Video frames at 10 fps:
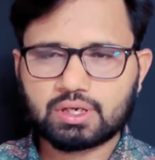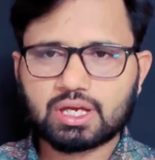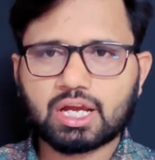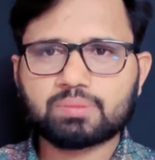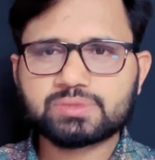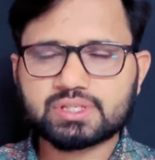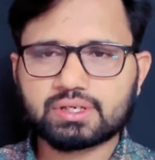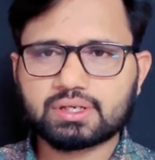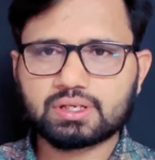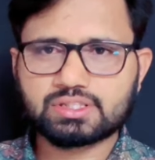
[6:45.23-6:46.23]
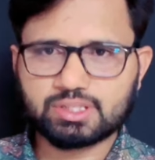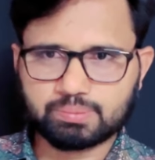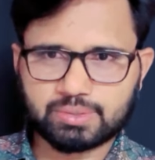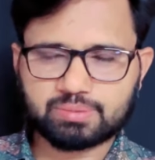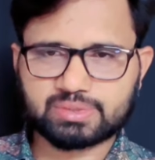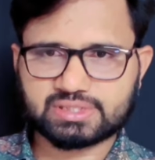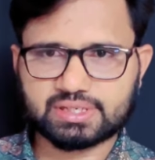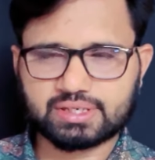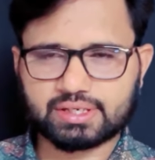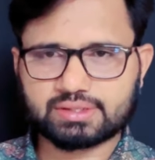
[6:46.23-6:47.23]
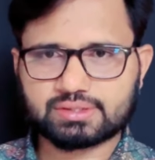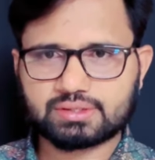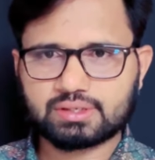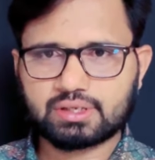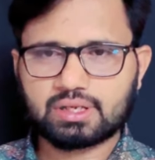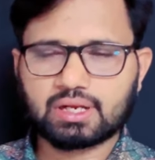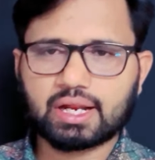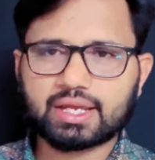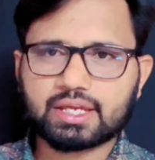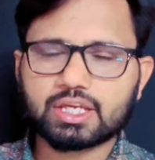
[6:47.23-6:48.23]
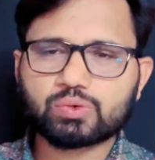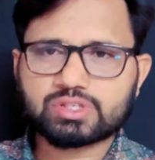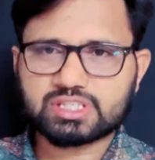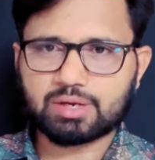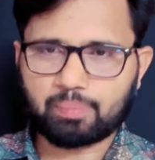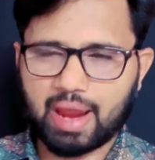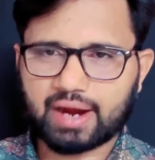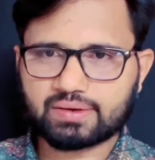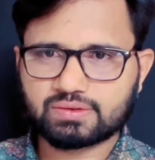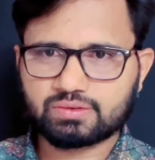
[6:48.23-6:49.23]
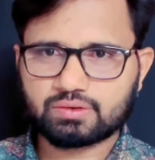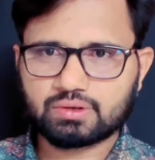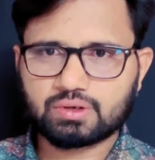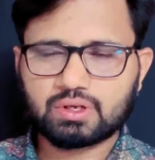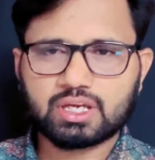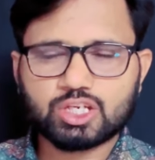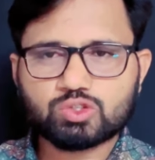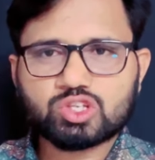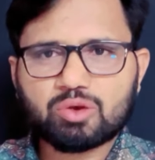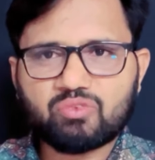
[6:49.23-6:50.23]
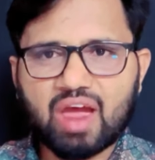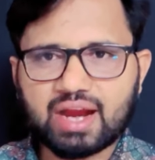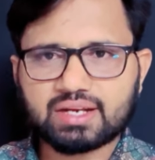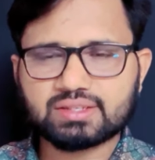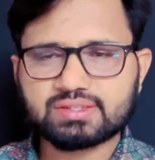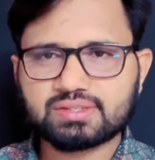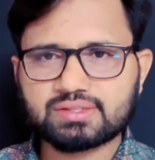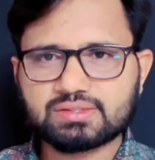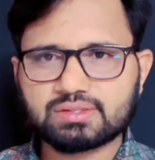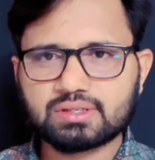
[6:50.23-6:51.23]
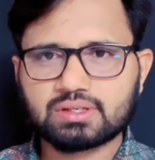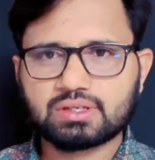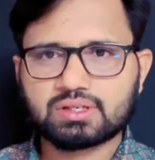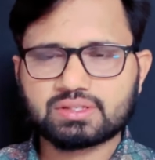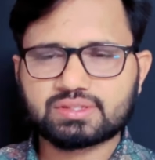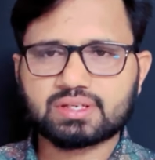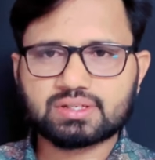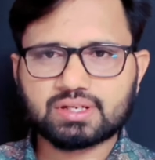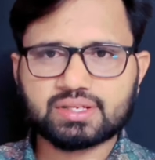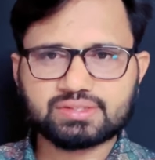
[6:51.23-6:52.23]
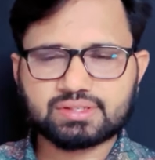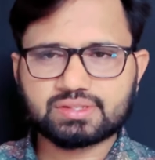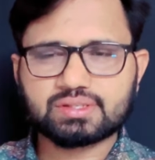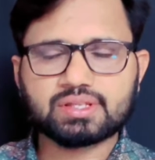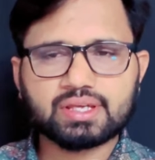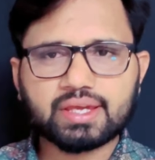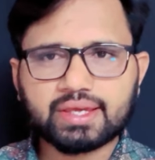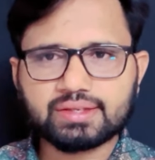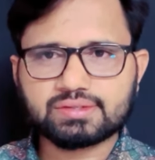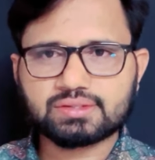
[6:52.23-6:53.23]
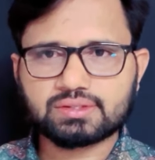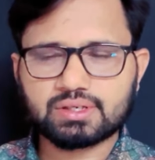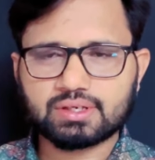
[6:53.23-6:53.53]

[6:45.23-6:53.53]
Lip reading: comes under simple present tense. Like universal fact. Universal fact in the sense sun rises in the east.